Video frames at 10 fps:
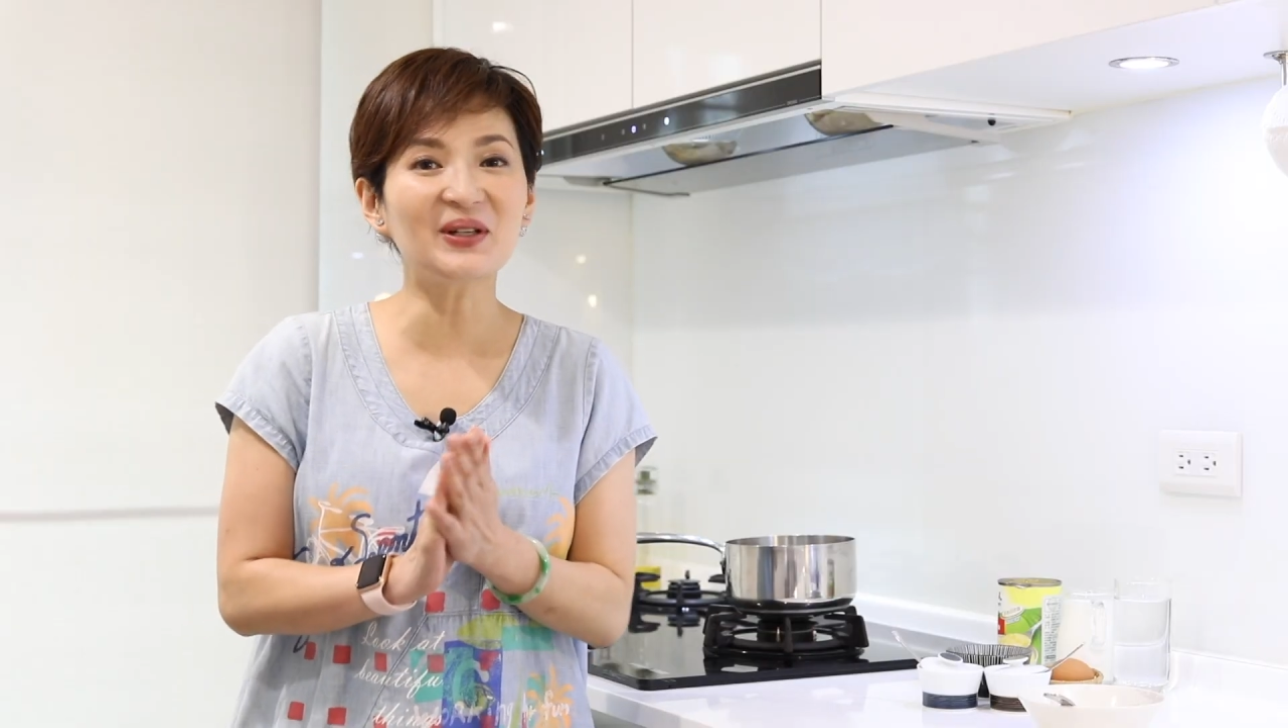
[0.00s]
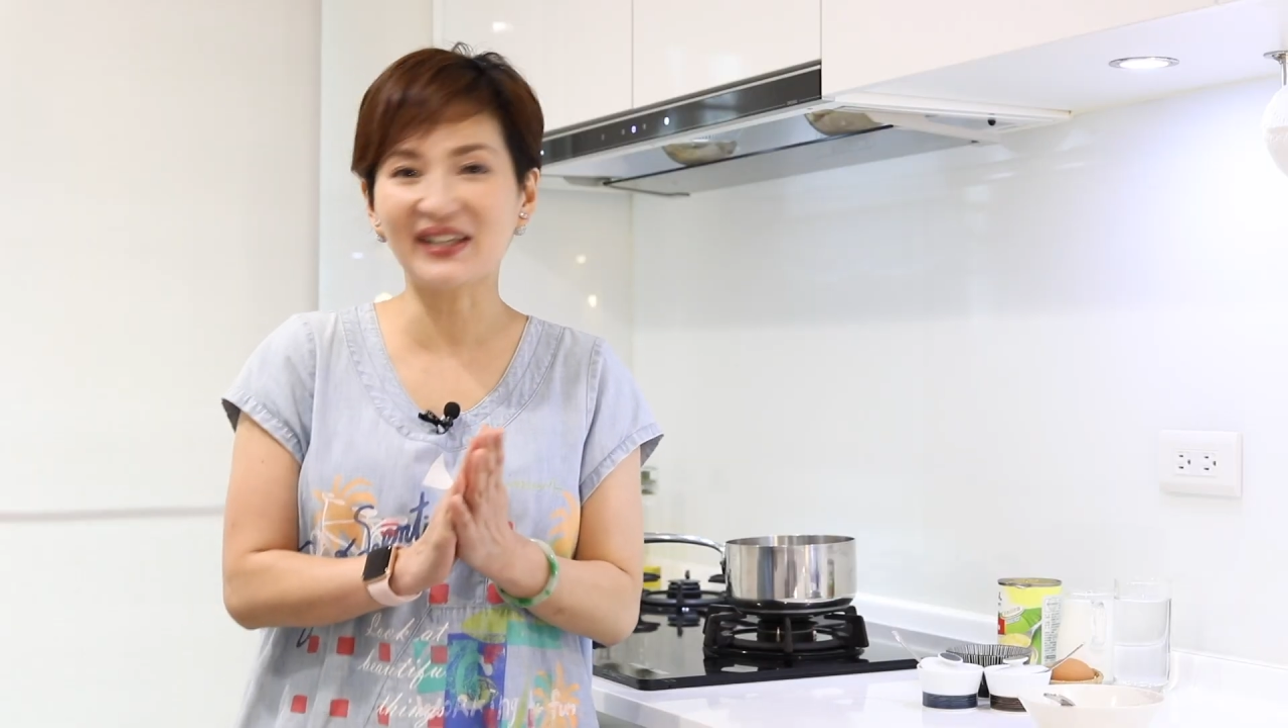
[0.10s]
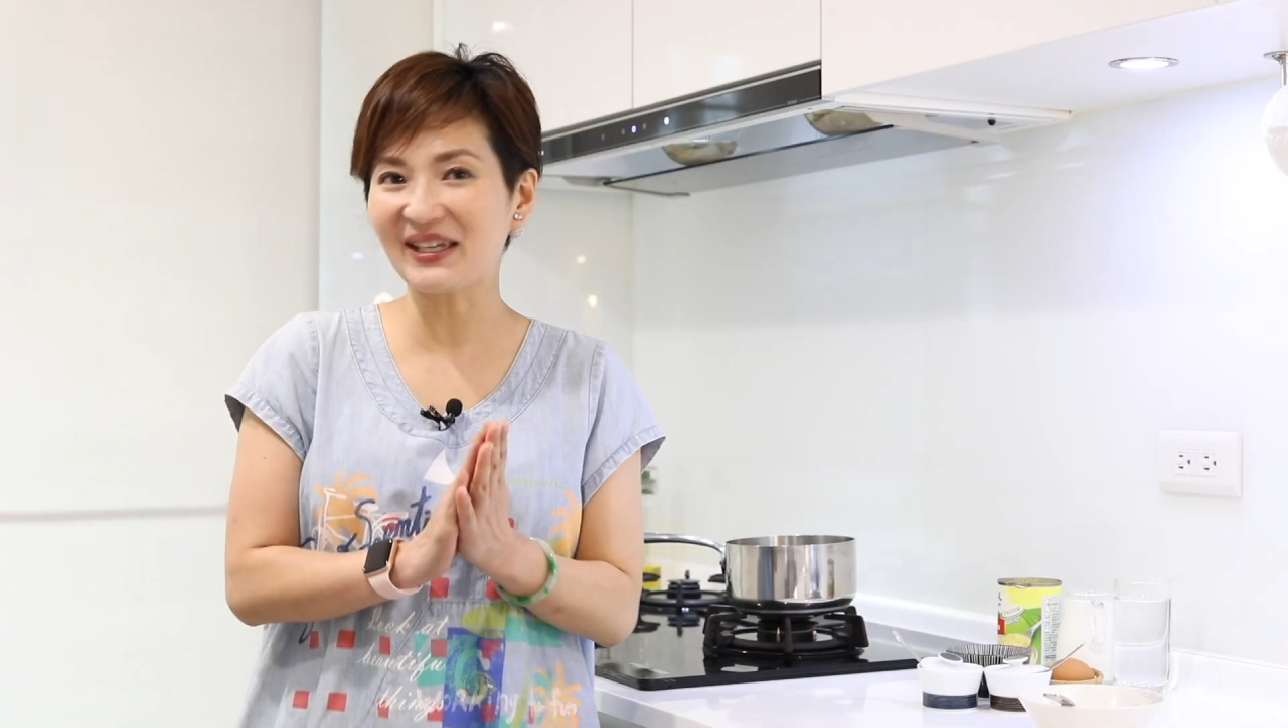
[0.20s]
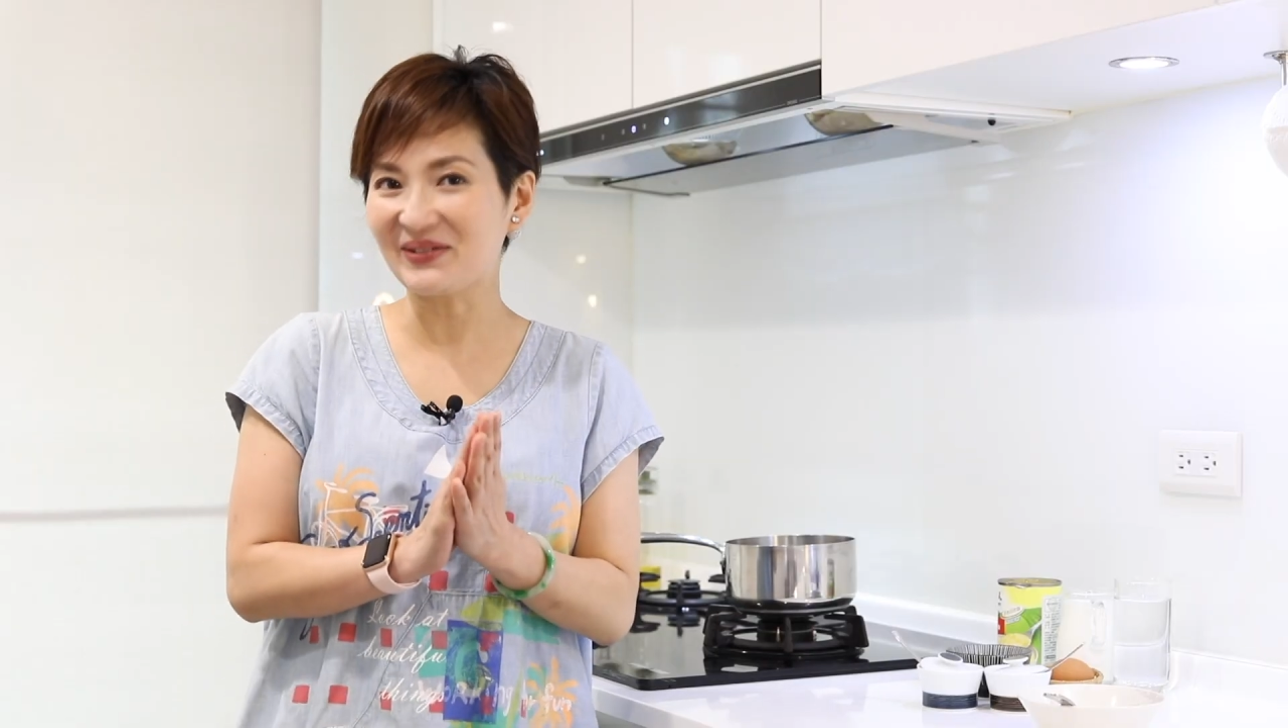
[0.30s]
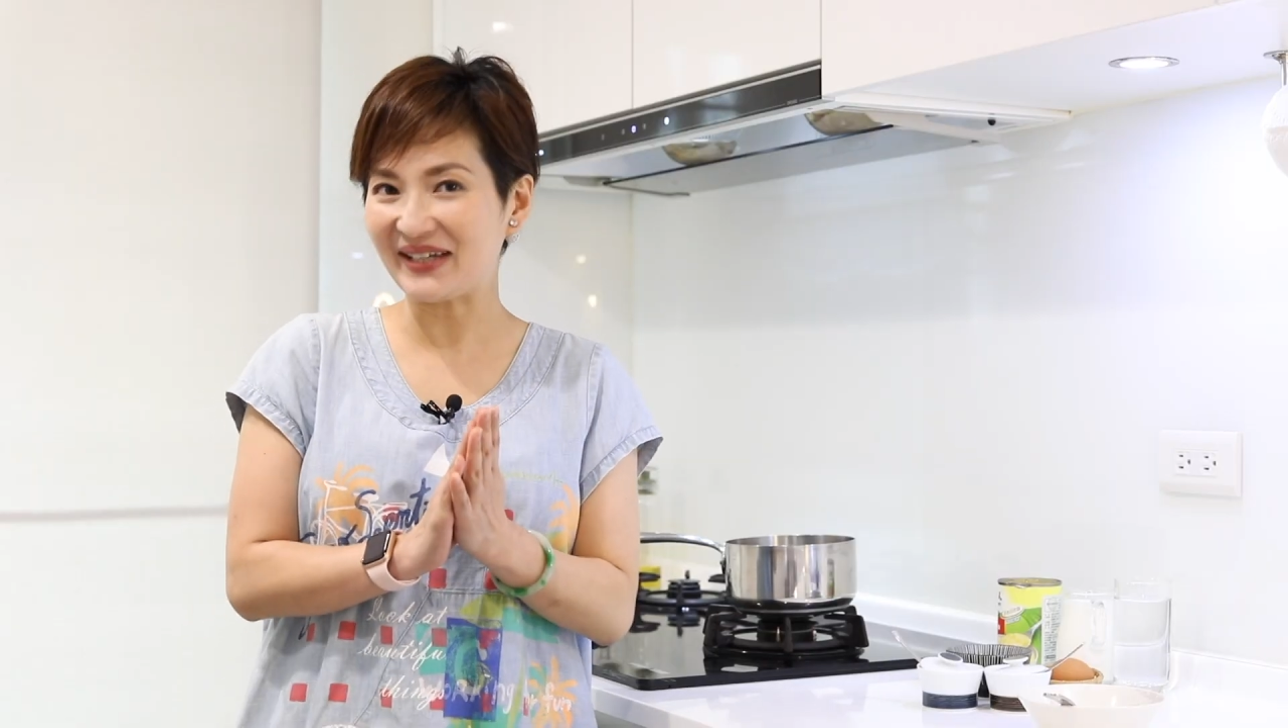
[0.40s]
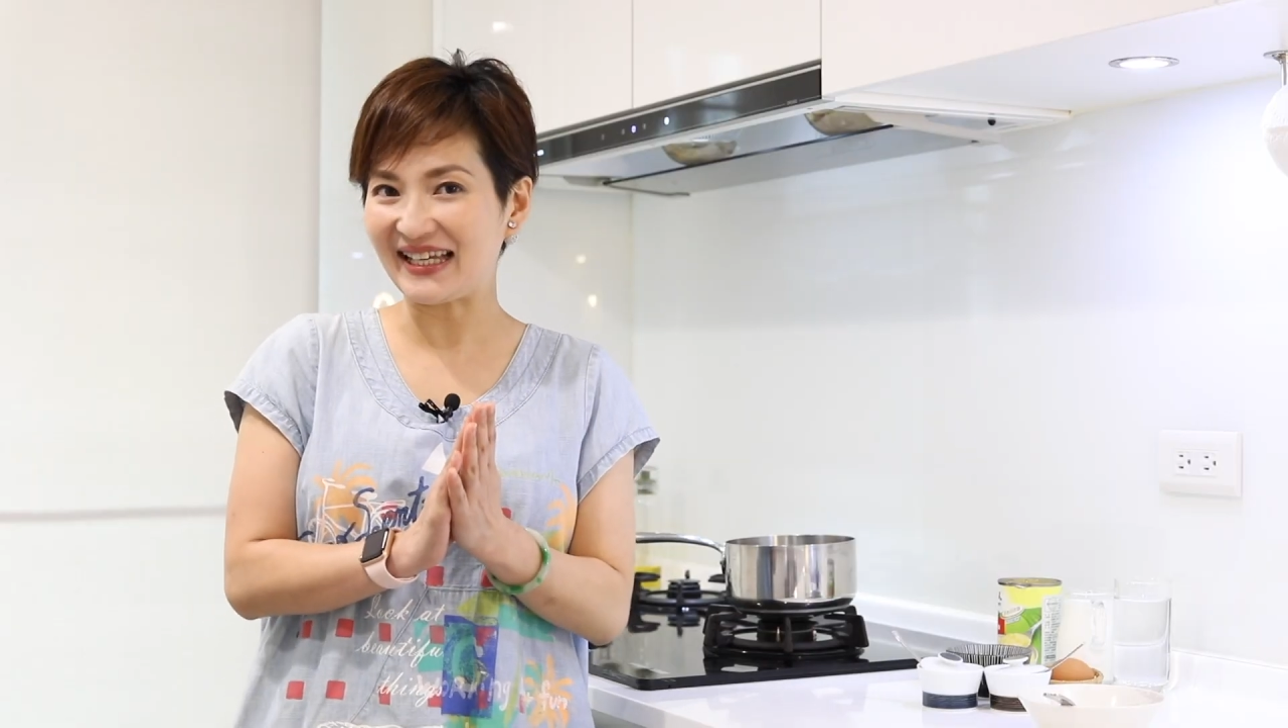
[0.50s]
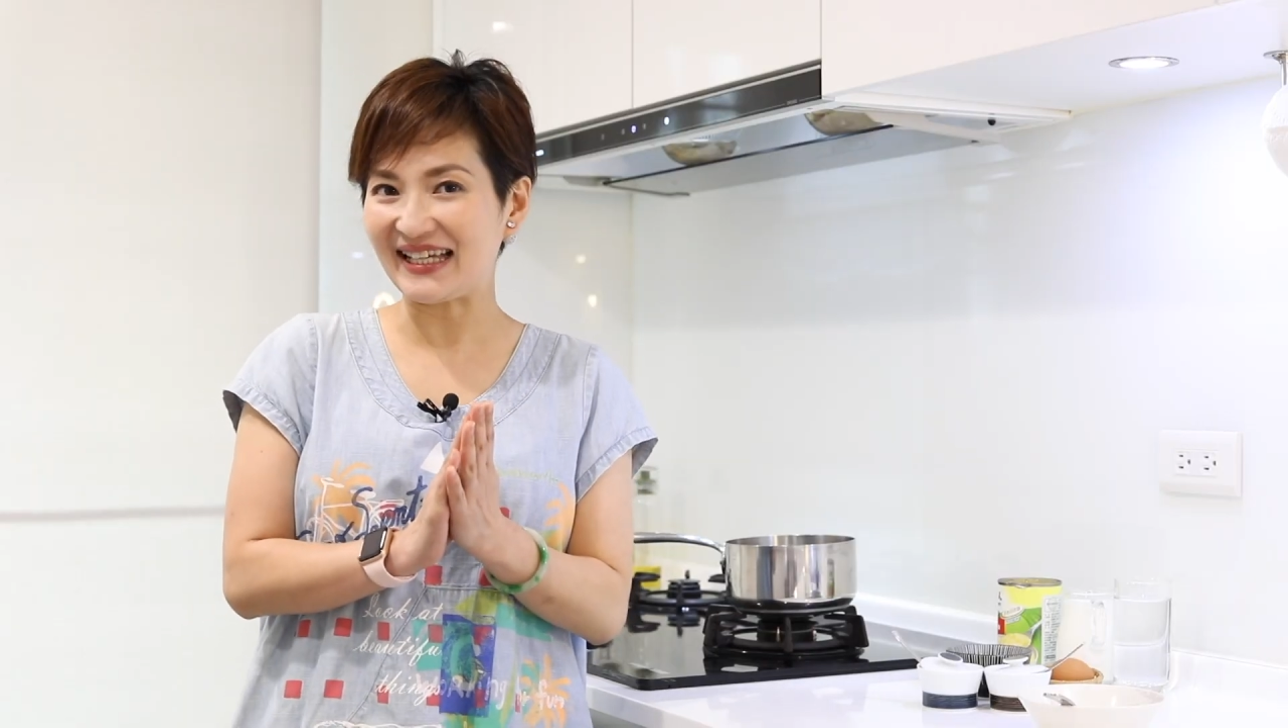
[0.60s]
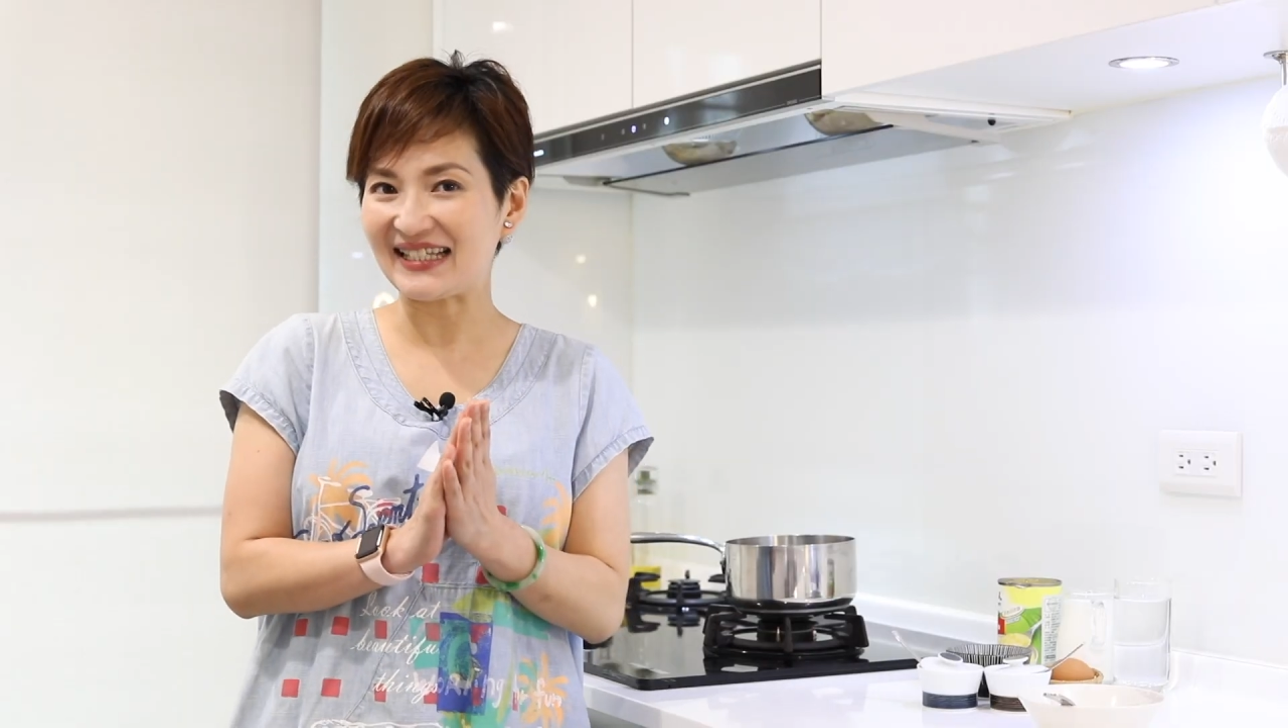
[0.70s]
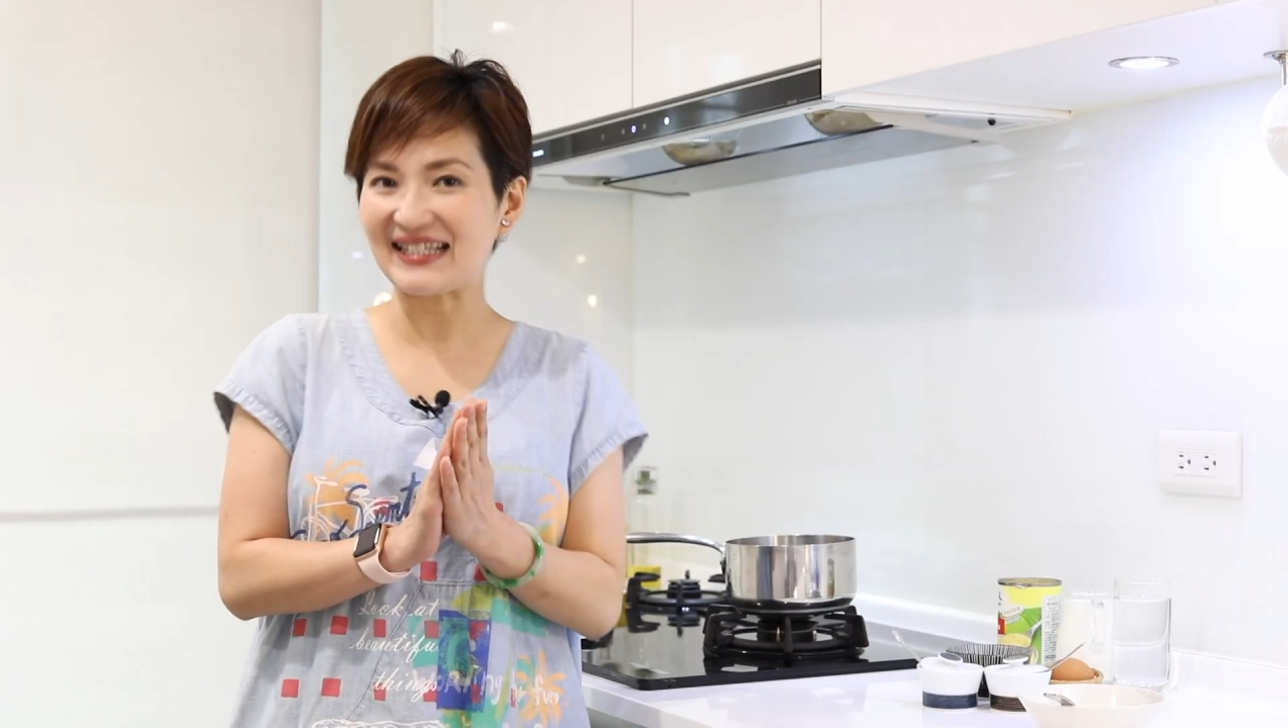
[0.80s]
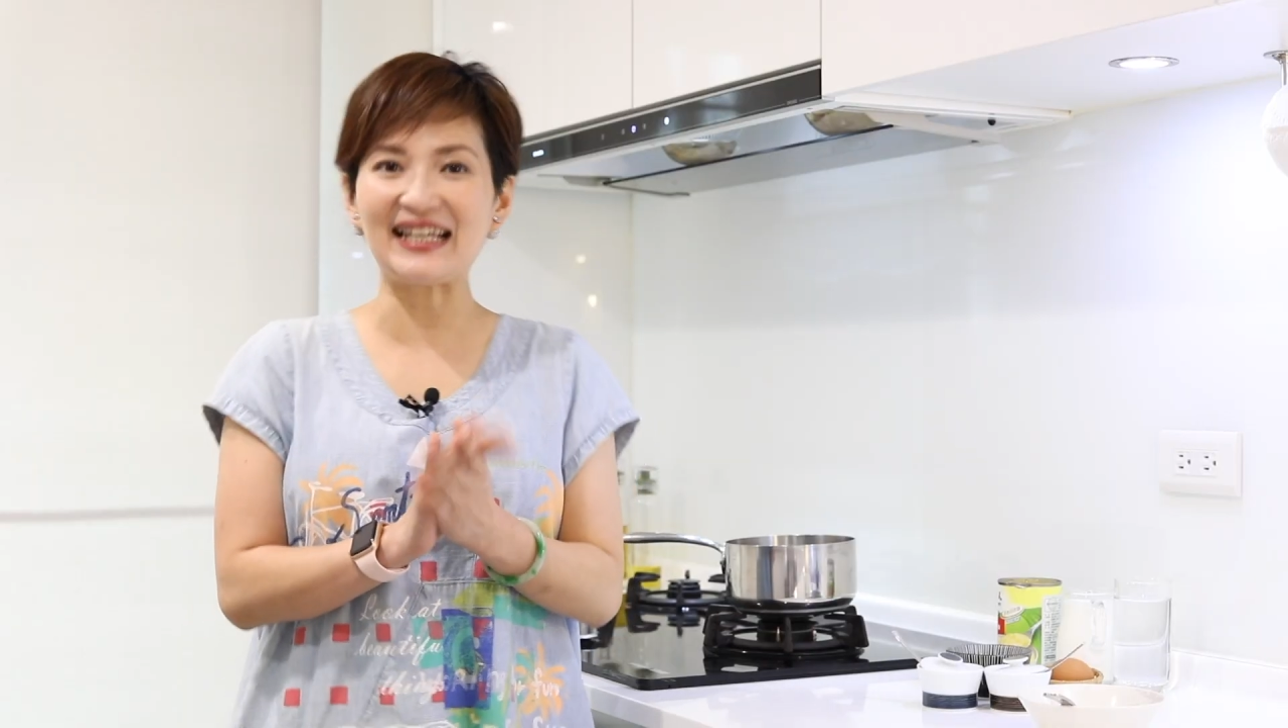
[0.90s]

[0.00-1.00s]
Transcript: Cooking Quickies.